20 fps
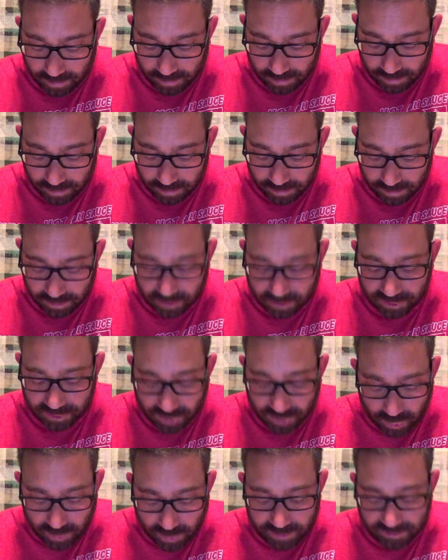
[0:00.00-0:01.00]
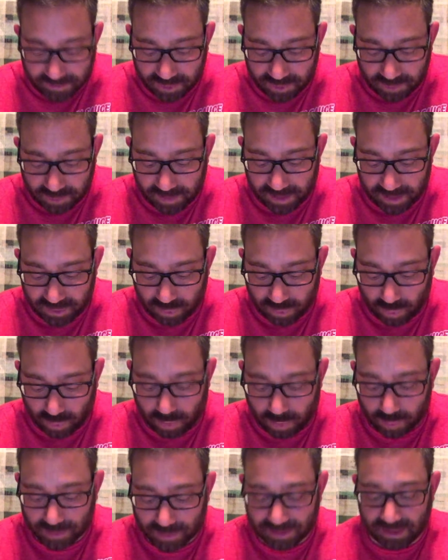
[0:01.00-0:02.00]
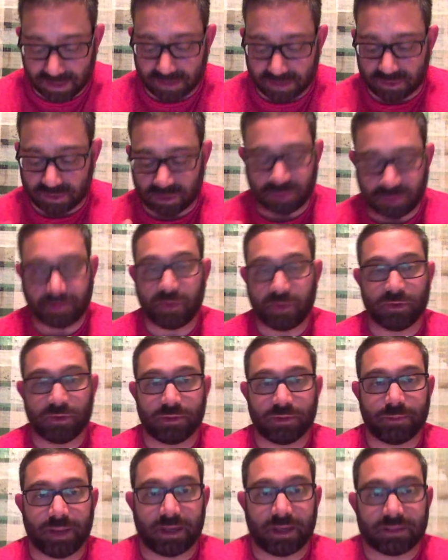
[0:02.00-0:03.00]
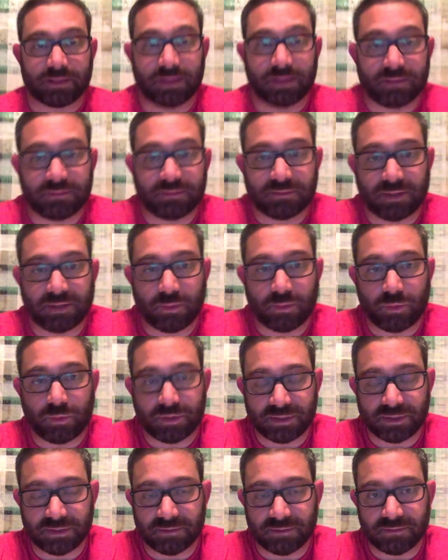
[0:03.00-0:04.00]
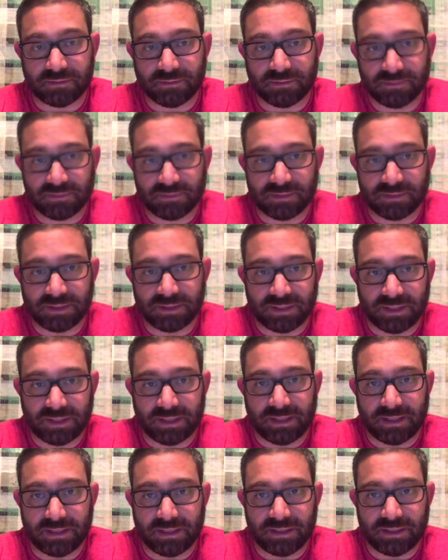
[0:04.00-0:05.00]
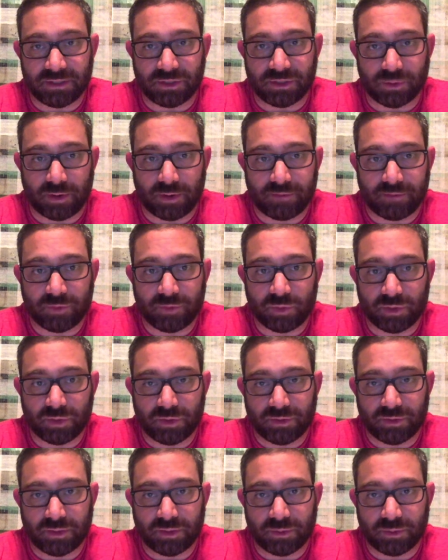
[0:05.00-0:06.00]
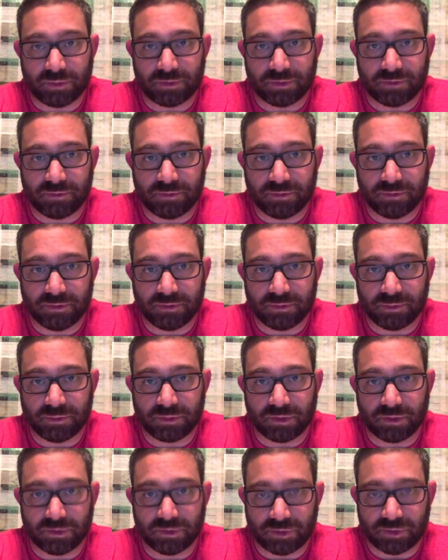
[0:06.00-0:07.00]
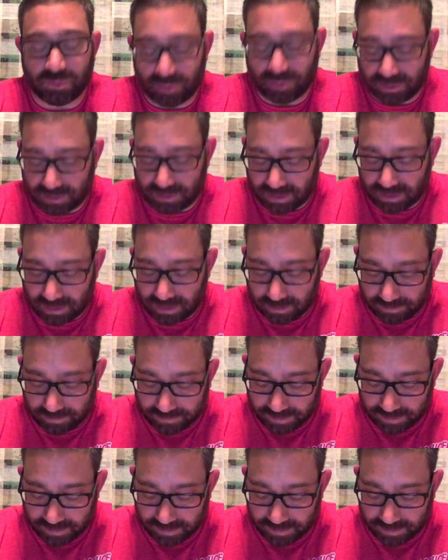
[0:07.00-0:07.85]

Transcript: The gratuity of the supernatural order was not disputed back then. That wasn't an issue. Everyone knew that it was a gratuitous gift.